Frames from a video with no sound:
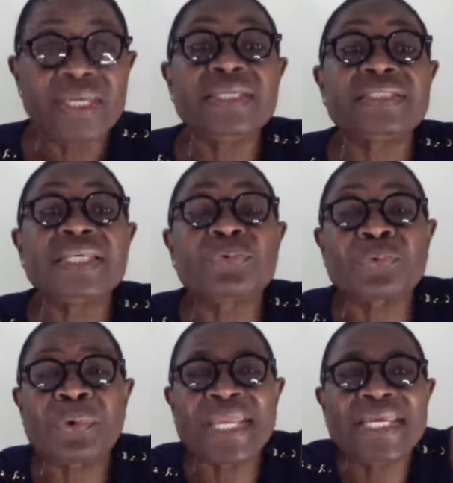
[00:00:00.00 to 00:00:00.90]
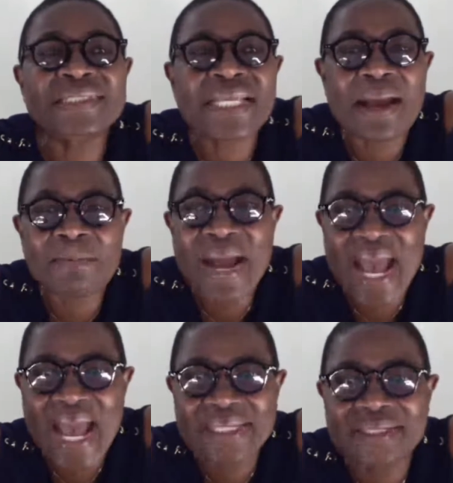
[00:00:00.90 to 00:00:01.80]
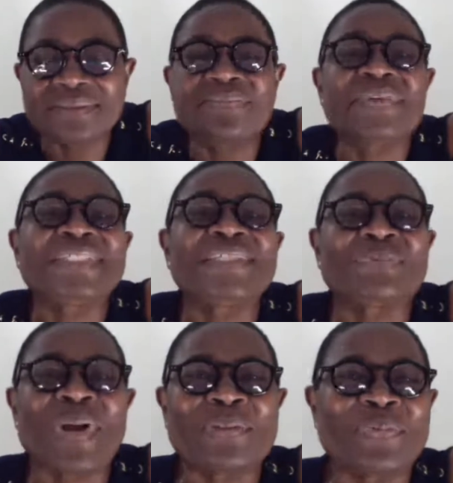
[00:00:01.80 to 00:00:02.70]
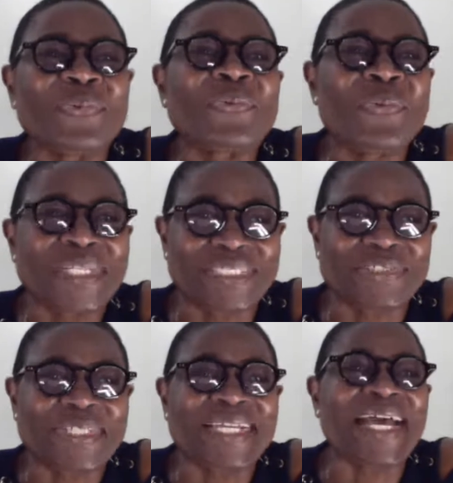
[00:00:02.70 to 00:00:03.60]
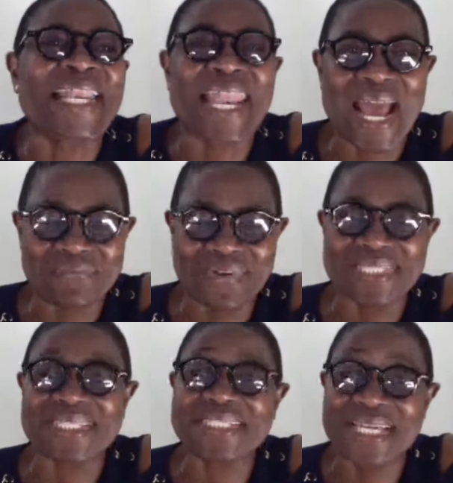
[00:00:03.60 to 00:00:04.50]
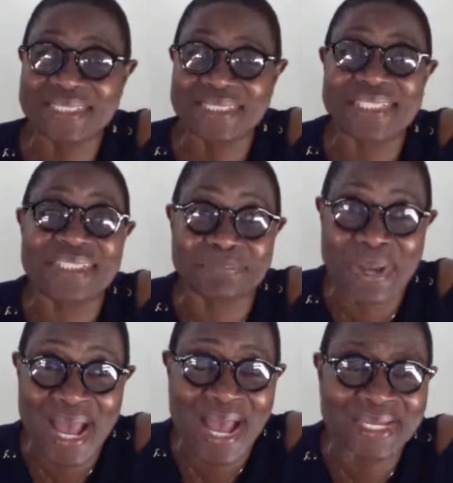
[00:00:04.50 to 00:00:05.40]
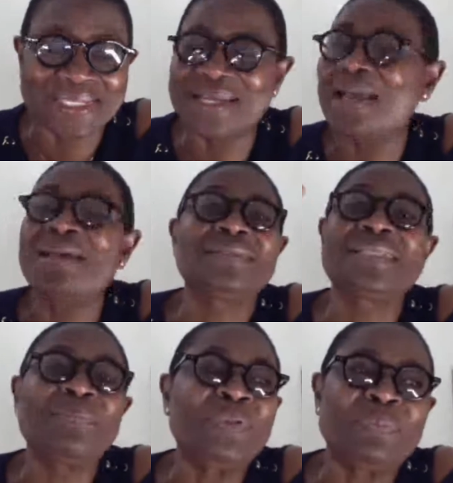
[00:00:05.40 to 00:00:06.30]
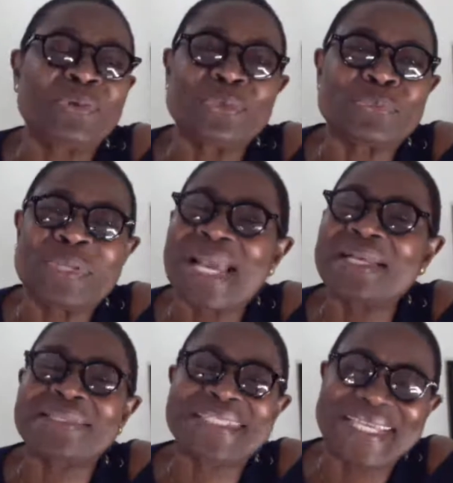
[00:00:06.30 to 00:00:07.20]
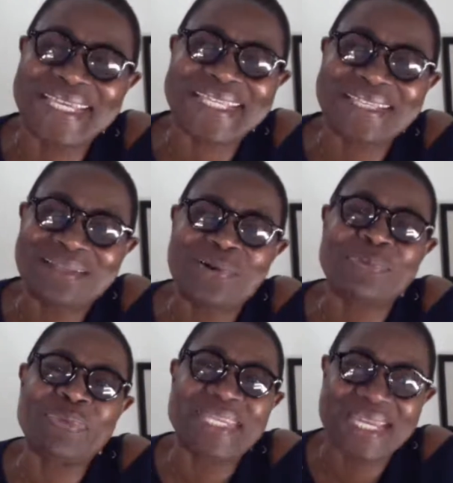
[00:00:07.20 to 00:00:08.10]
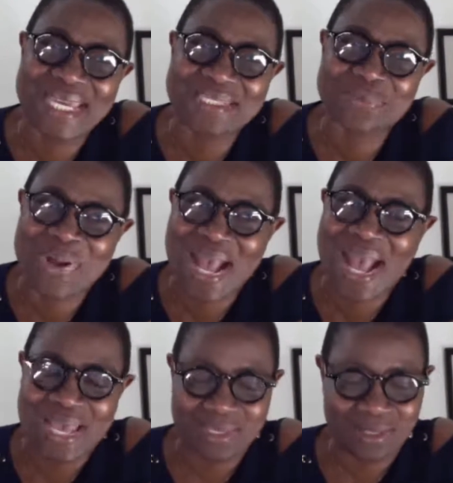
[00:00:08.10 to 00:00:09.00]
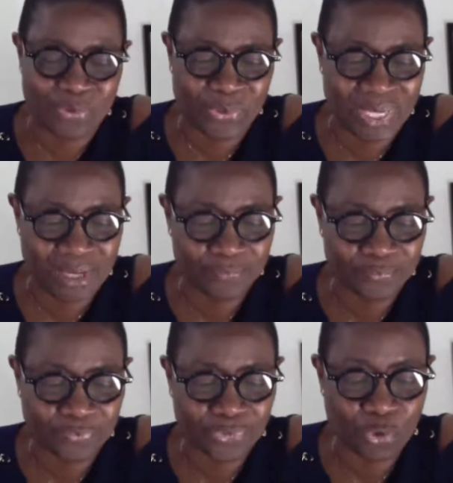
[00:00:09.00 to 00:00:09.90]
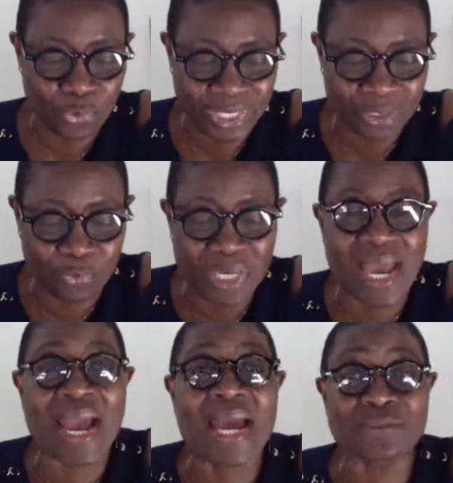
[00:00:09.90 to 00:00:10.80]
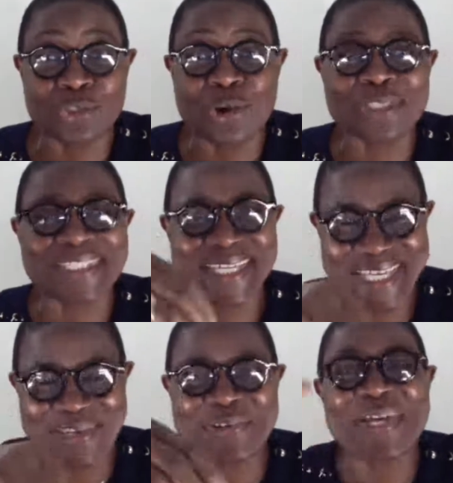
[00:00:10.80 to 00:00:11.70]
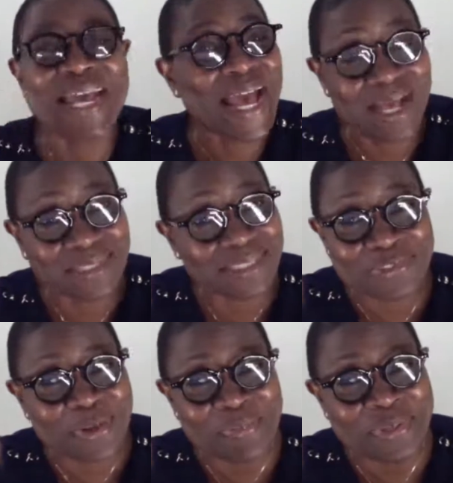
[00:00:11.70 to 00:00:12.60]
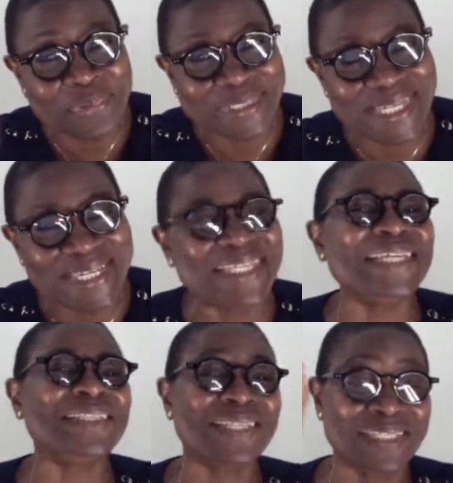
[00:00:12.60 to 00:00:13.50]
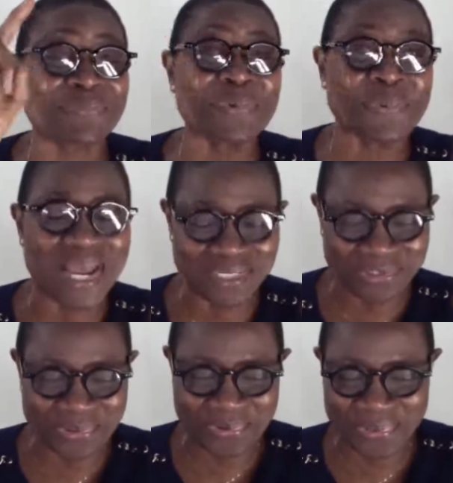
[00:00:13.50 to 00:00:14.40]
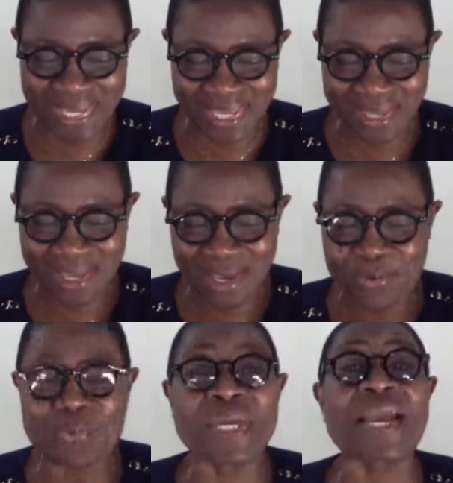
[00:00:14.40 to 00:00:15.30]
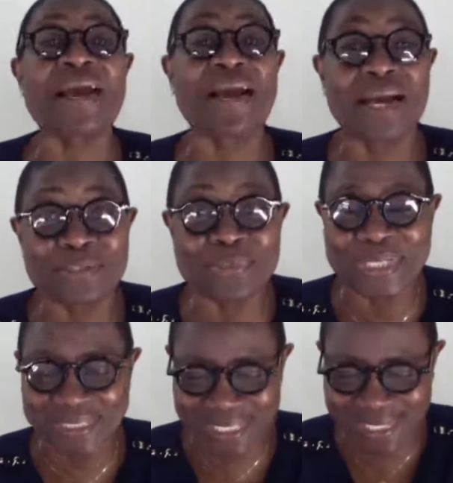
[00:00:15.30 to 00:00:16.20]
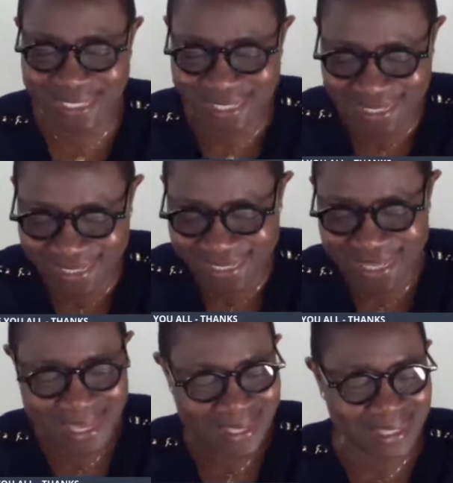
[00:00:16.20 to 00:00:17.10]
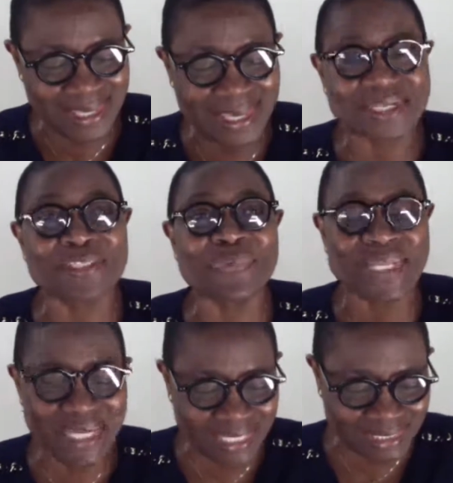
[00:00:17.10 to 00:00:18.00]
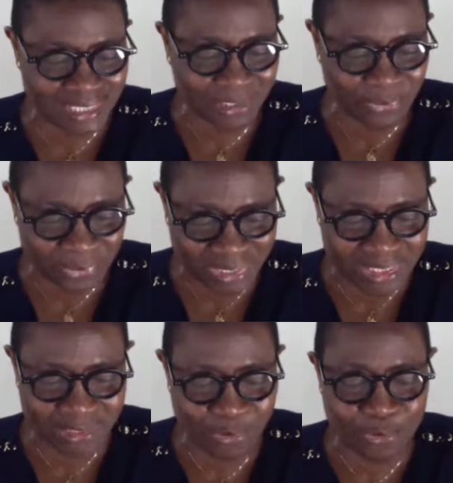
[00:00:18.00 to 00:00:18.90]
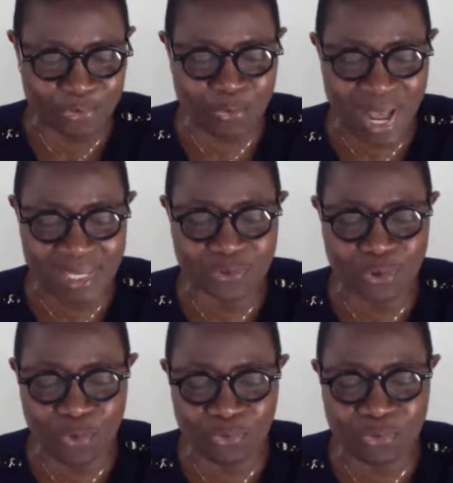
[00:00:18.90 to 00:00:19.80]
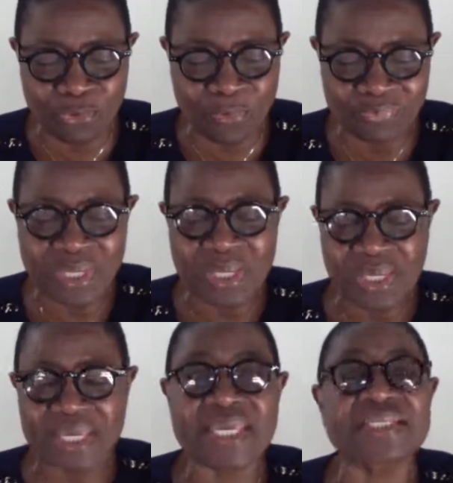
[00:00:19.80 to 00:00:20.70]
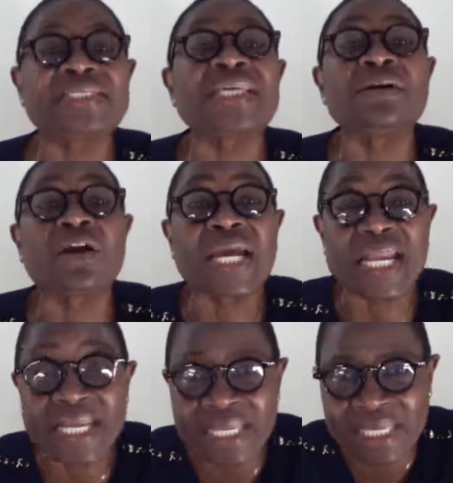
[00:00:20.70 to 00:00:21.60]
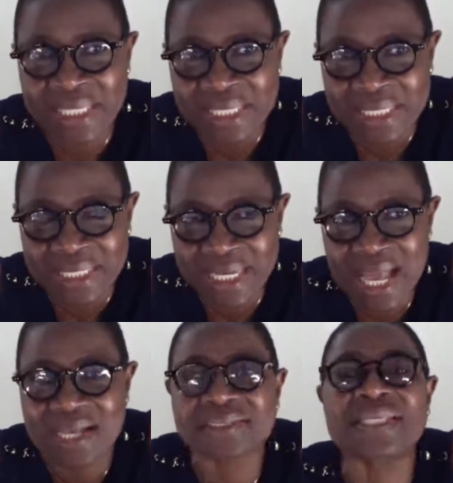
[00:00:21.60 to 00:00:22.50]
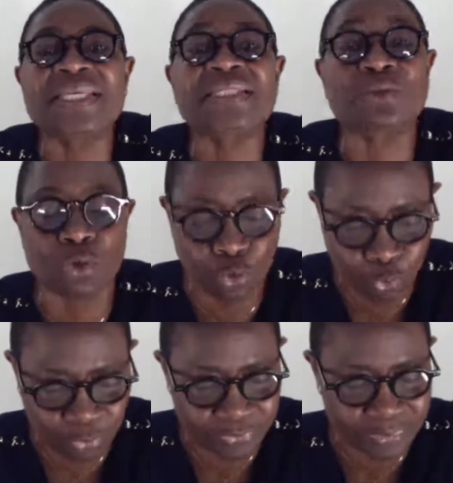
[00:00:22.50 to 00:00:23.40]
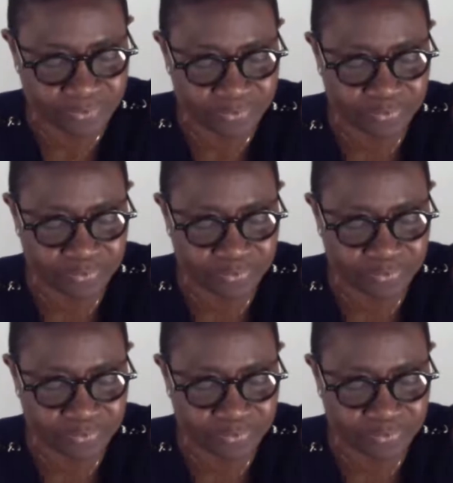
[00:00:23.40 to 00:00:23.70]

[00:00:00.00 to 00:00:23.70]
Is it really that bad? This is one of the questions, and I laugh. I say, yes, it is bad, simply because we can't see it on the naked eye, okay? Okay, we are adult here. It's not me who's saying it, it's the writer, okay? We can handle it. Here is the nitty-gritty on why your room isn't clean as it looks.